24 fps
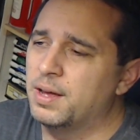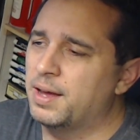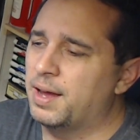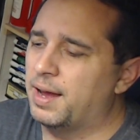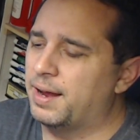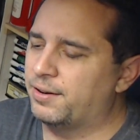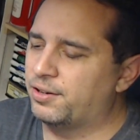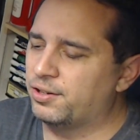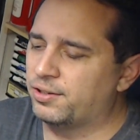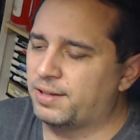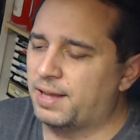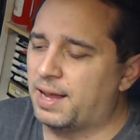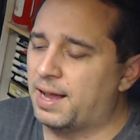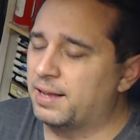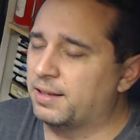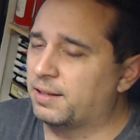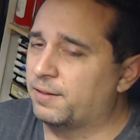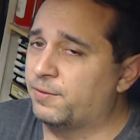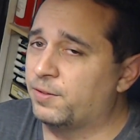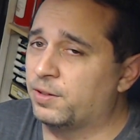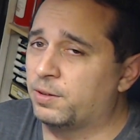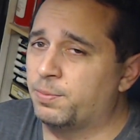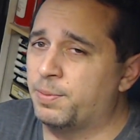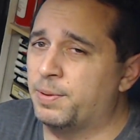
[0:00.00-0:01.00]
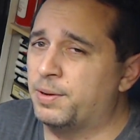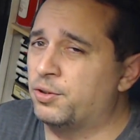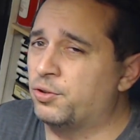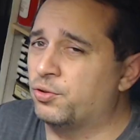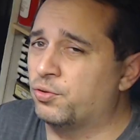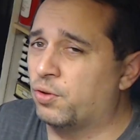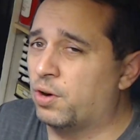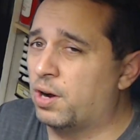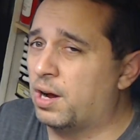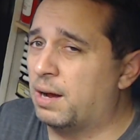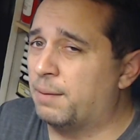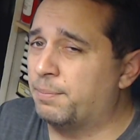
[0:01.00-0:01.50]
just ask if it's been
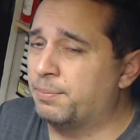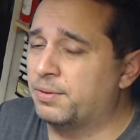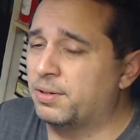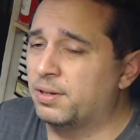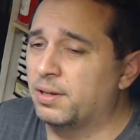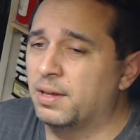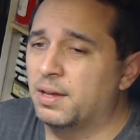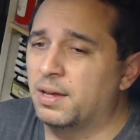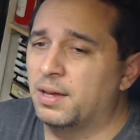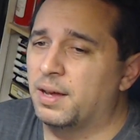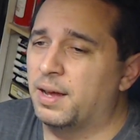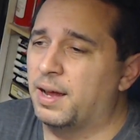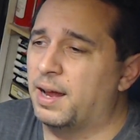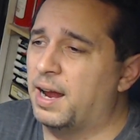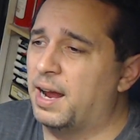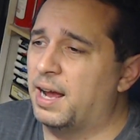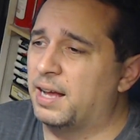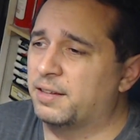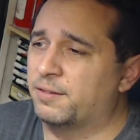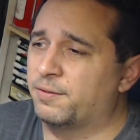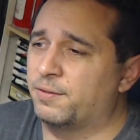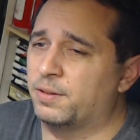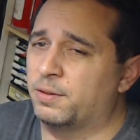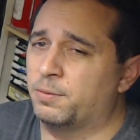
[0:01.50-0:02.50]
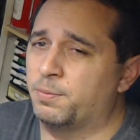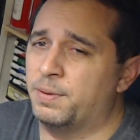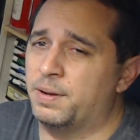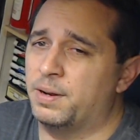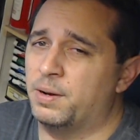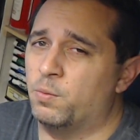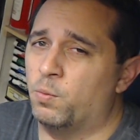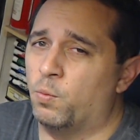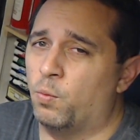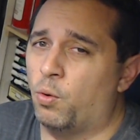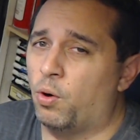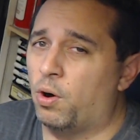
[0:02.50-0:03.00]
dropped, ask if it's been
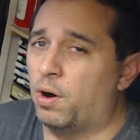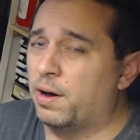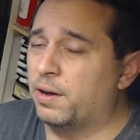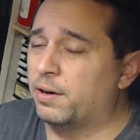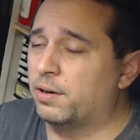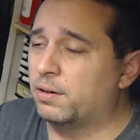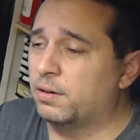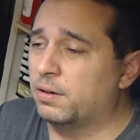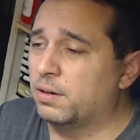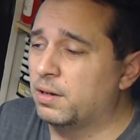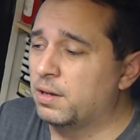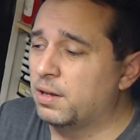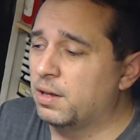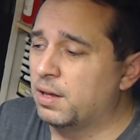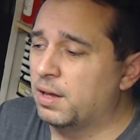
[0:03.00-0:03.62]
in water,